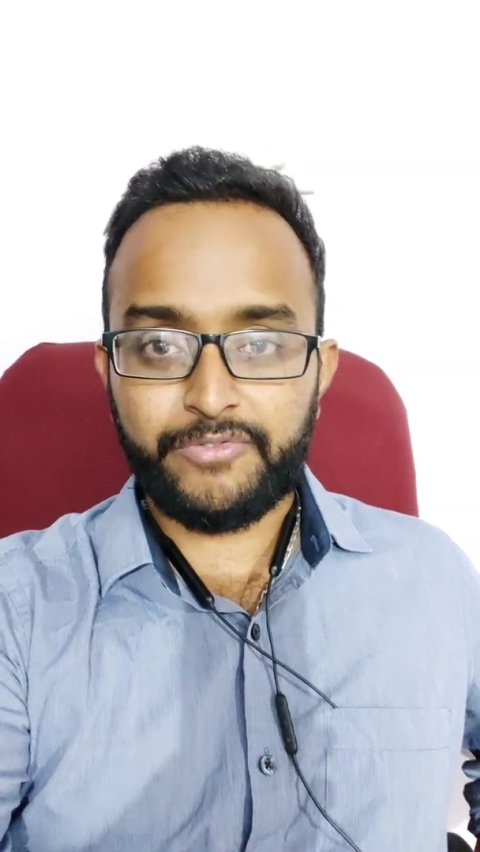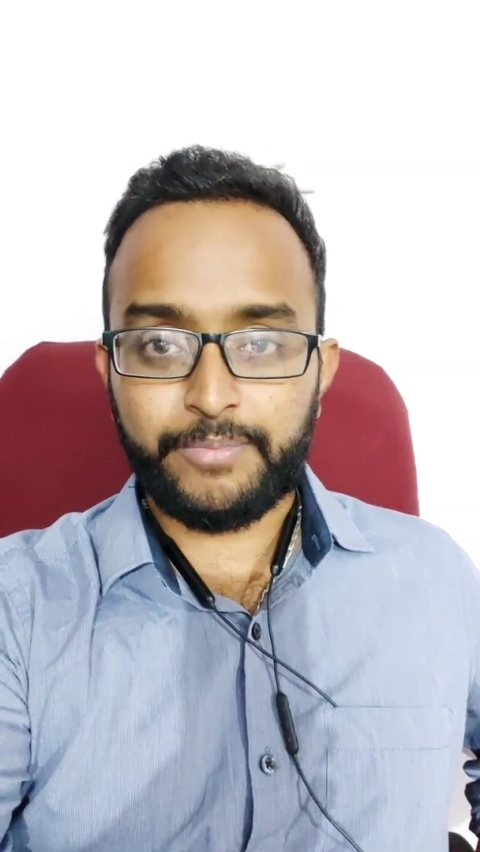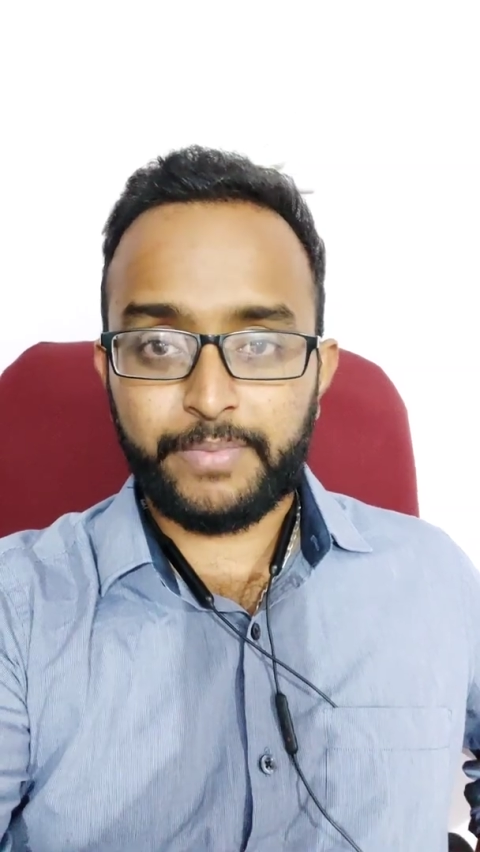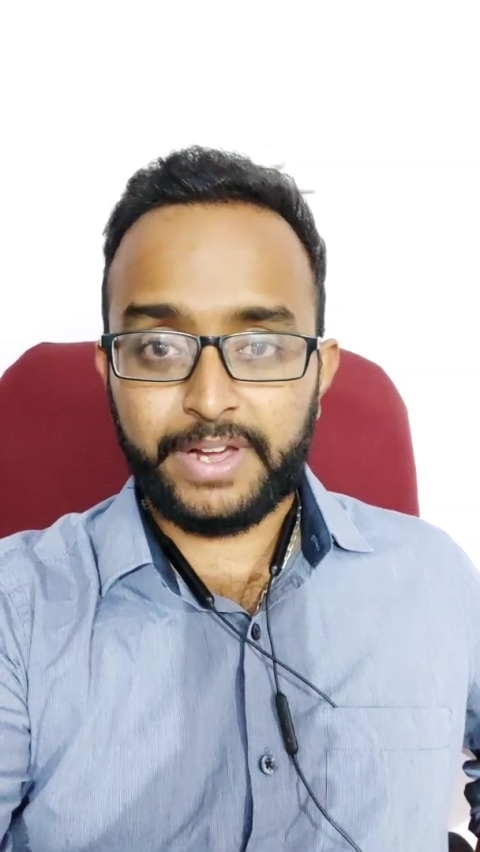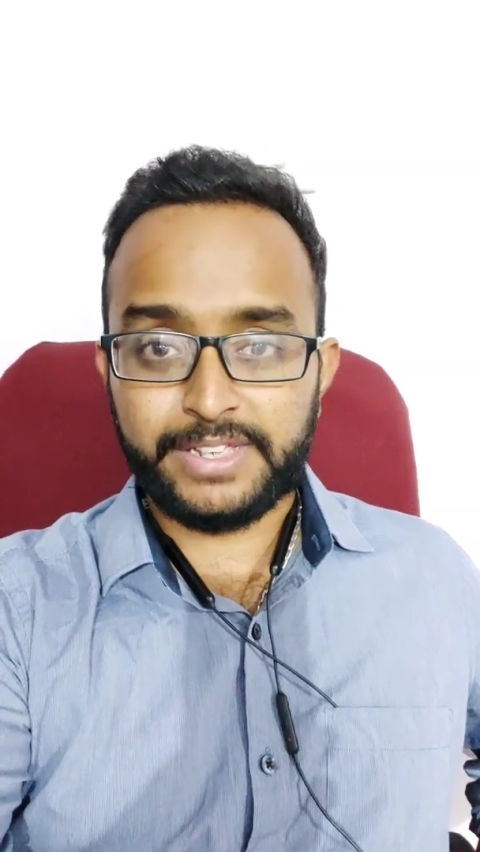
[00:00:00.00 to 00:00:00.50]

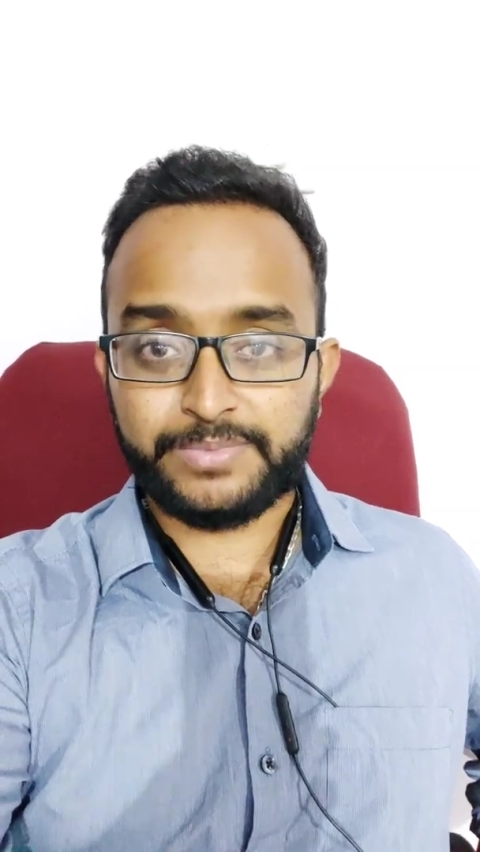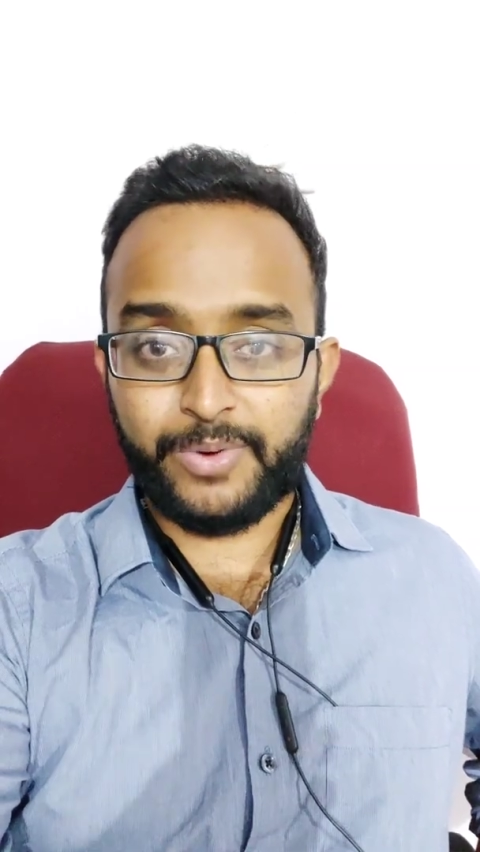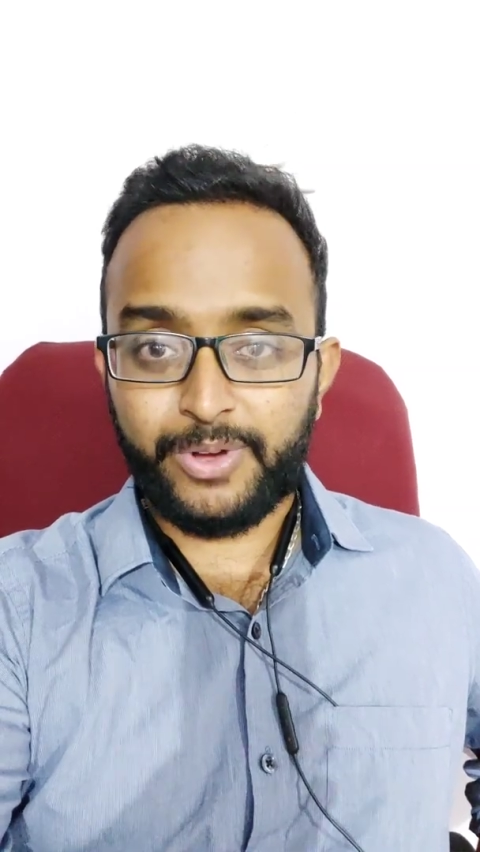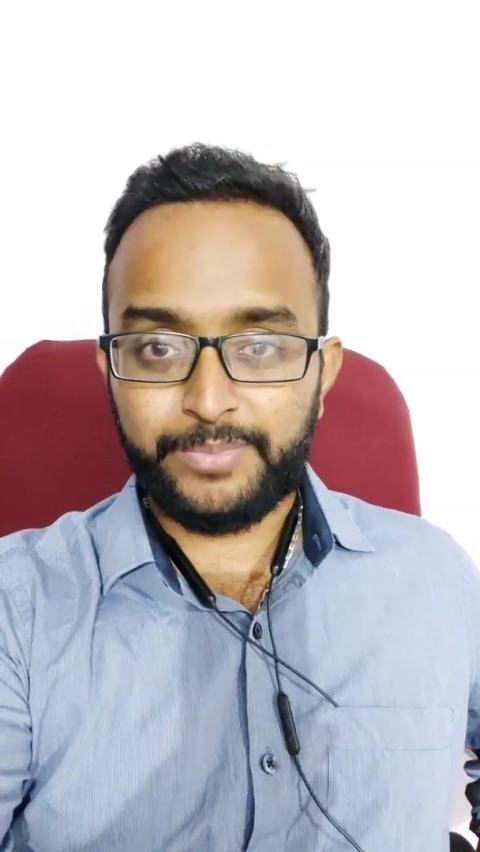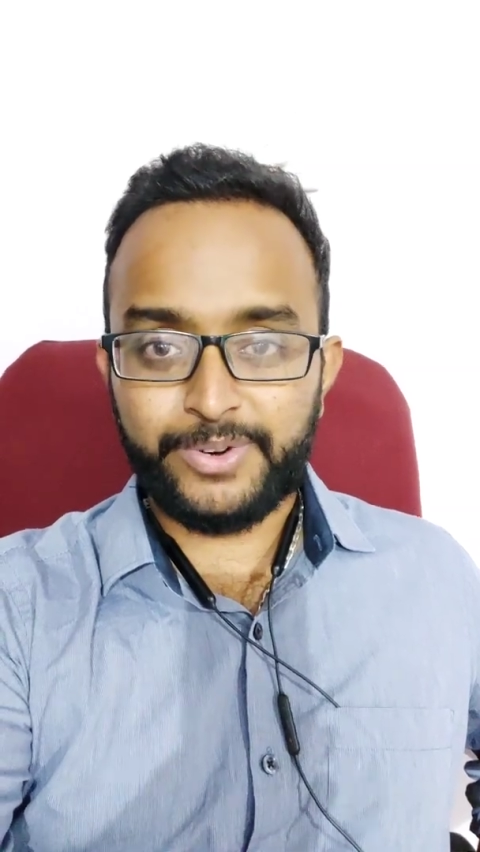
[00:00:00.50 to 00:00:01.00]
my
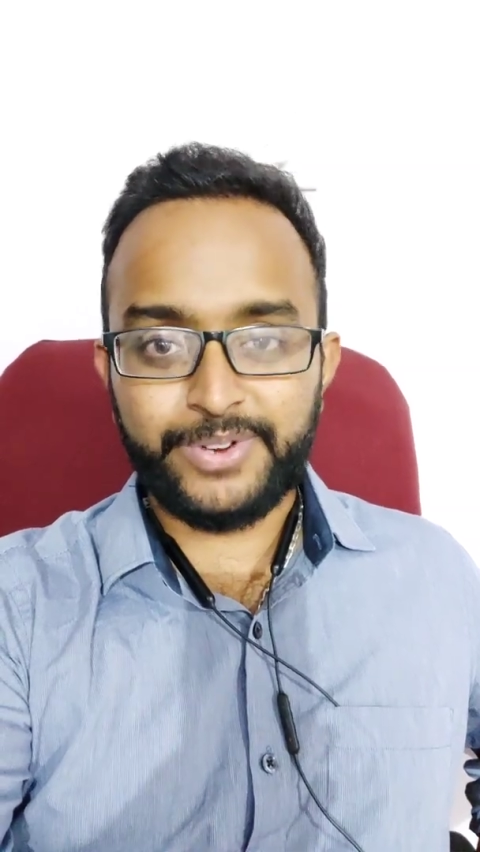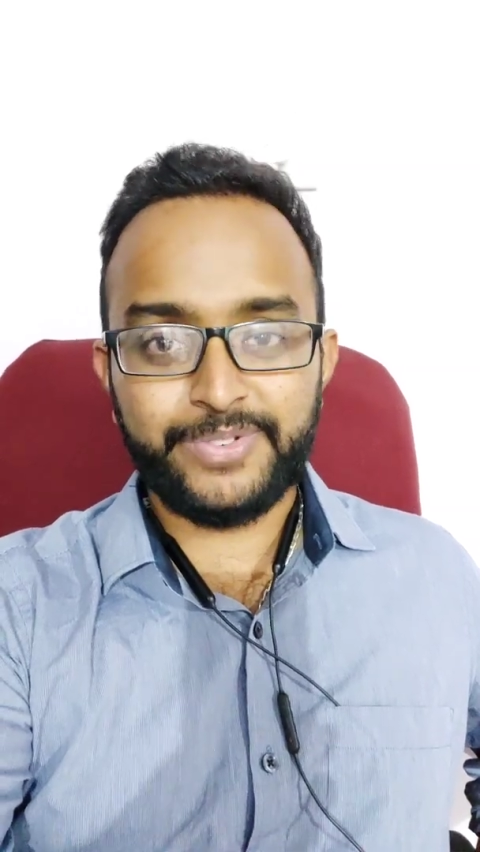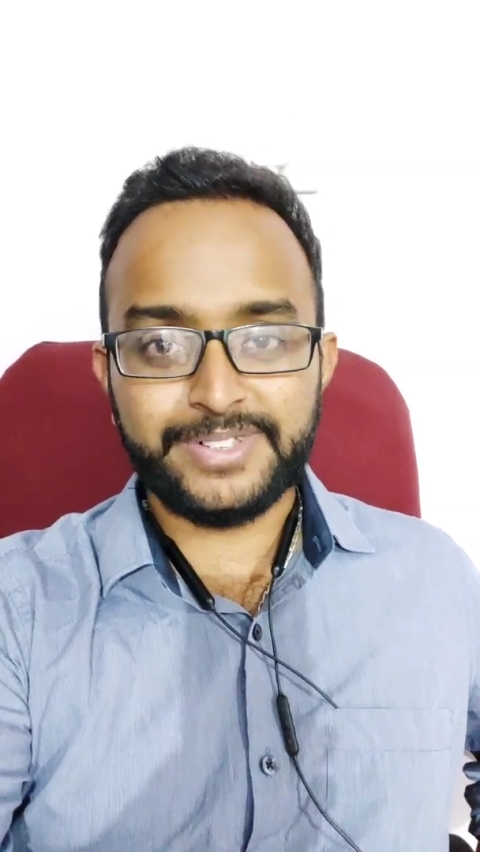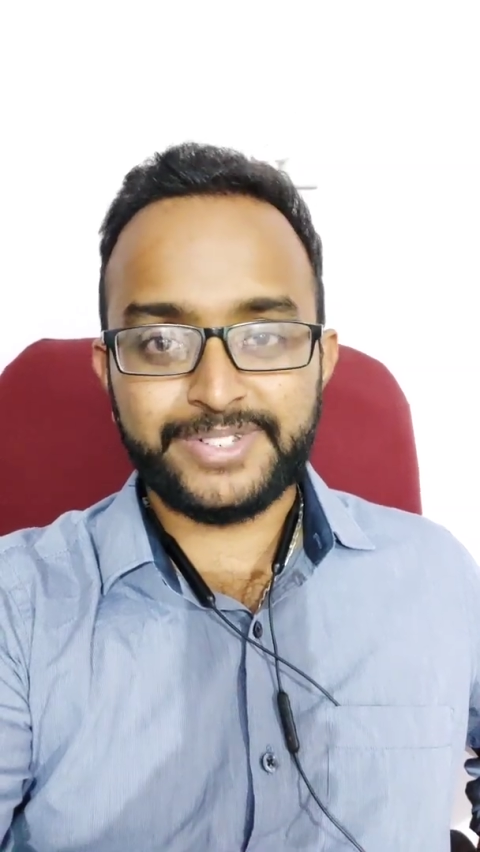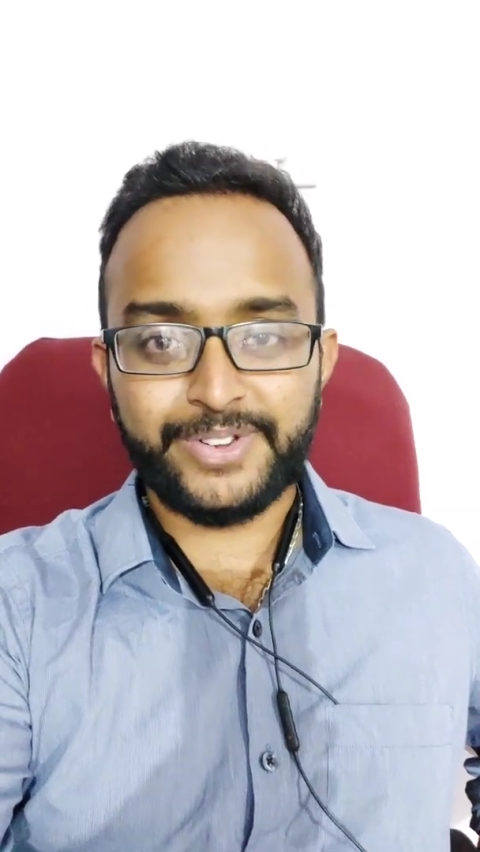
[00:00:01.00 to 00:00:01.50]
small
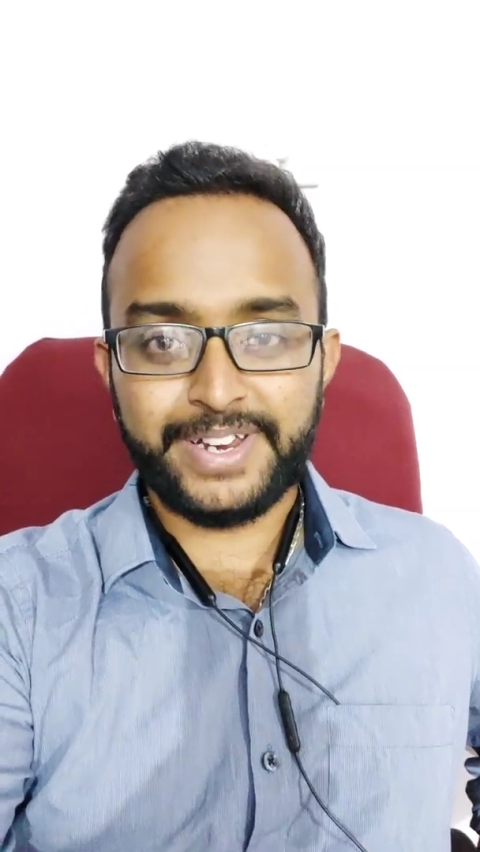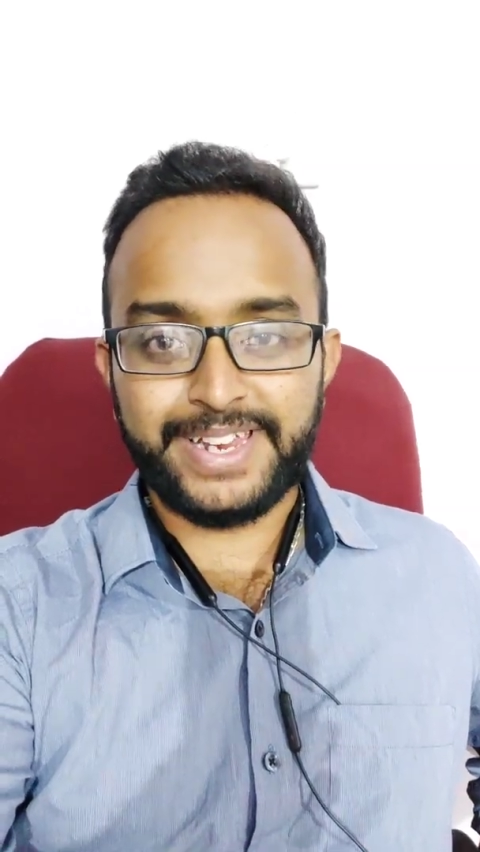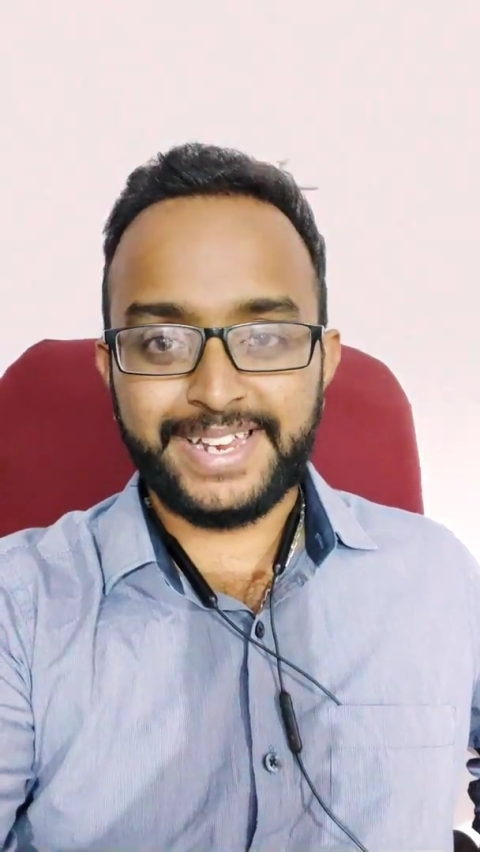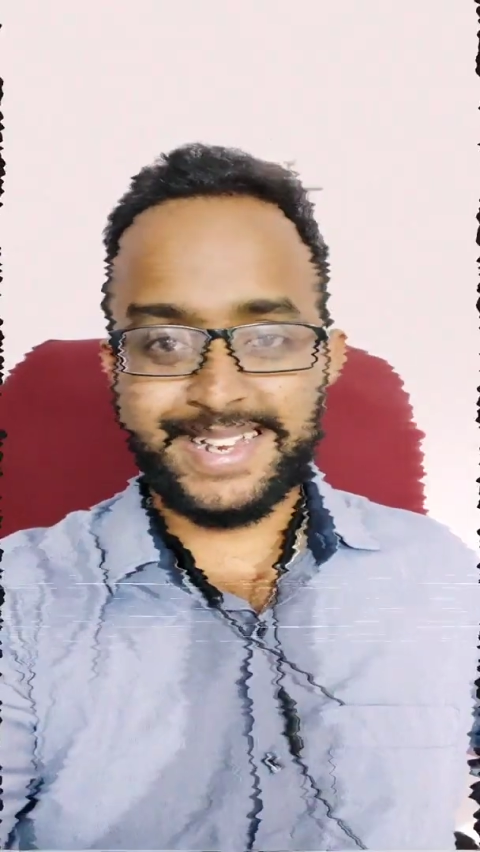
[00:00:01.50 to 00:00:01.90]
beautiful story.